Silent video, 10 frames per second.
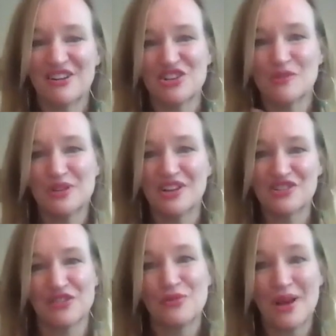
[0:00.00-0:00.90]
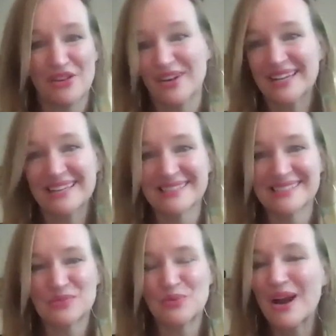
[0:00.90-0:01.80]
interpretation of whether it is,
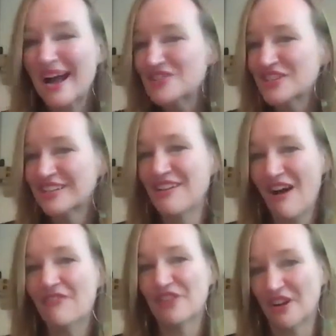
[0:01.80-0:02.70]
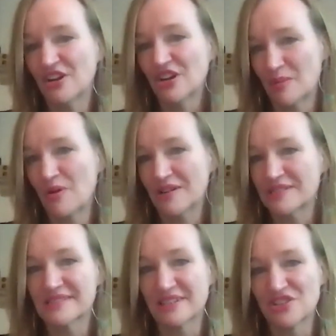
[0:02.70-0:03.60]
because we're actually not very good at
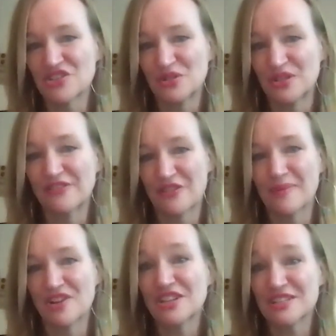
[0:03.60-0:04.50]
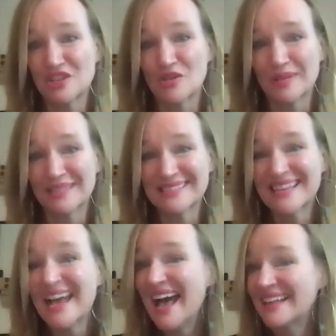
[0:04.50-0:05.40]
processing visual information as humans.
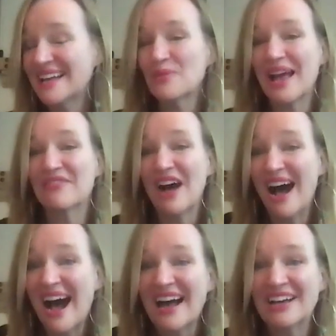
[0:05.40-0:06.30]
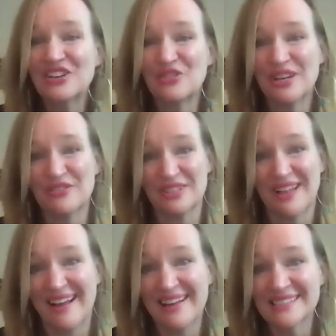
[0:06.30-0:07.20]
And yet we have a high degree of
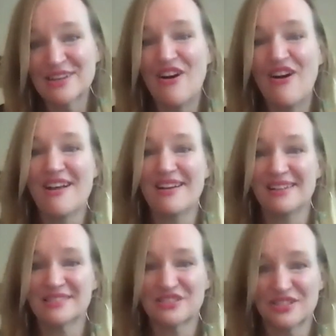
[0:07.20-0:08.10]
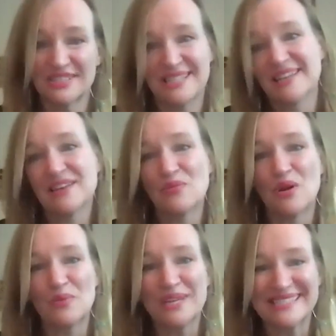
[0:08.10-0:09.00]
reliance on and certainty that
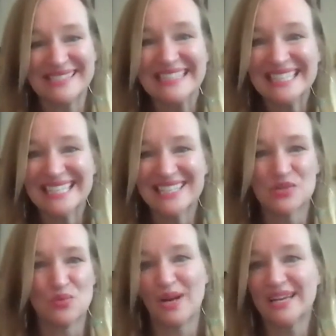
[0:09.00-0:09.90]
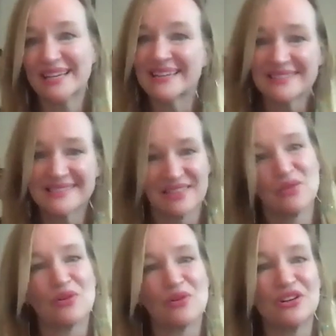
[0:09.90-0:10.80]
what we see is what is in the
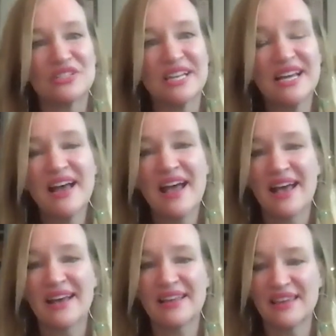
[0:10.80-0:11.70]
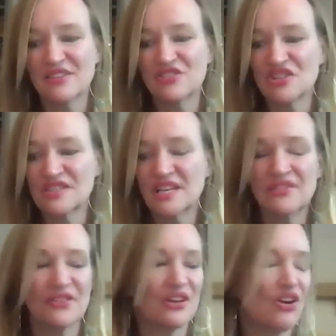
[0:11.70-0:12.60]
world. And I think just even